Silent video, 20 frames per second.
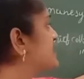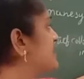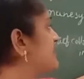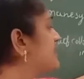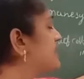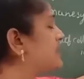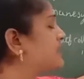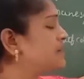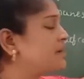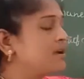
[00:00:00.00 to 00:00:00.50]

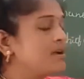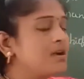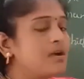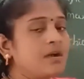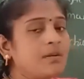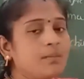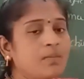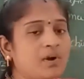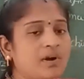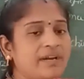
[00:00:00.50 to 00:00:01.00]

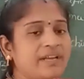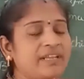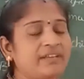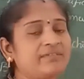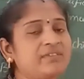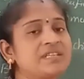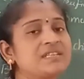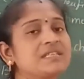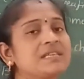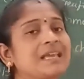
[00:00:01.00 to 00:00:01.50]
our
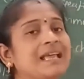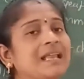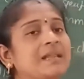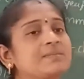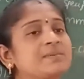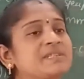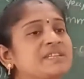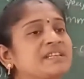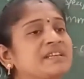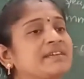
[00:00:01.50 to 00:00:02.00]
body, which
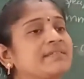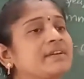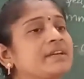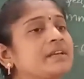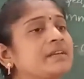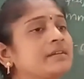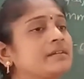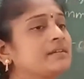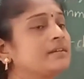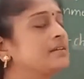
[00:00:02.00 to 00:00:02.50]
helps in
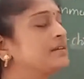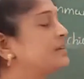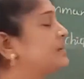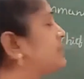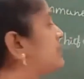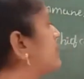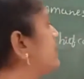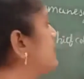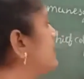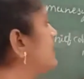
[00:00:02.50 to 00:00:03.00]

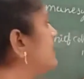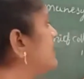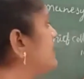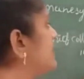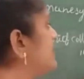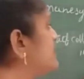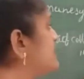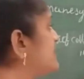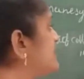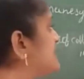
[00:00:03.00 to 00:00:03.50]
our
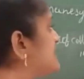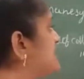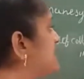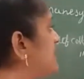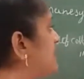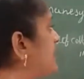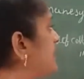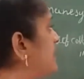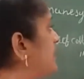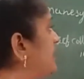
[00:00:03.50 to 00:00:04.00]
disease
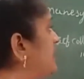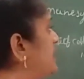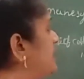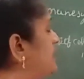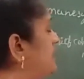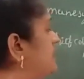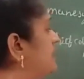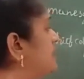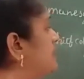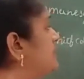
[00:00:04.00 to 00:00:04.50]

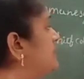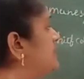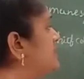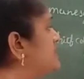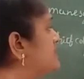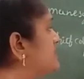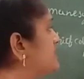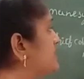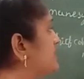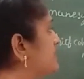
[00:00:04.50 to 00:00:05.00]
developing,
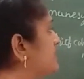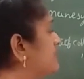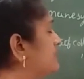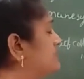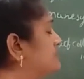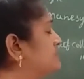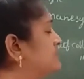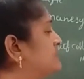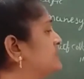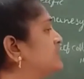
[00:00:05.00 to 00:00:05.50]

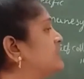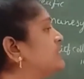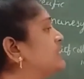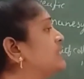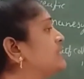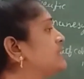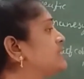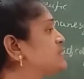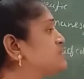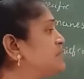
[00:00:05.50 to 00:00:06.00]

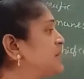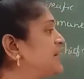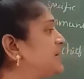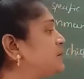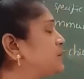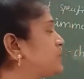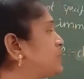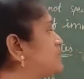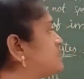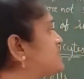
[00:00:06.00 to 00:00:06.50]
these
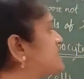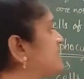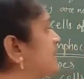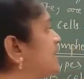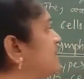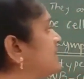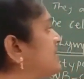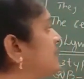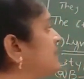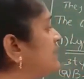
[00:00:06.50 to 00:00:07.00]
microbes.
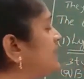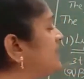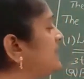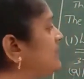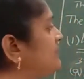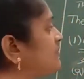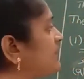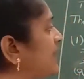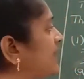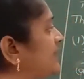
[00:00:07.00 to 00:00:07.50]
They
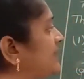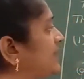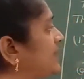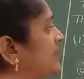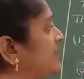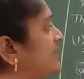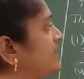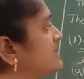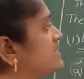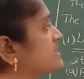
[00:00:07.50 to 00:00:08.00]
will fight
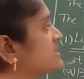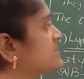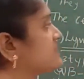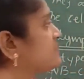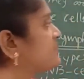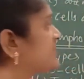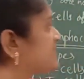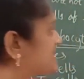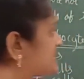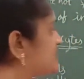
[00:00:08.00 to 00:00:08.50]

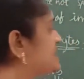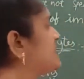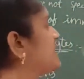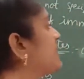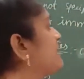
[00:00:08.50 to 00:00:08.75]
against. First they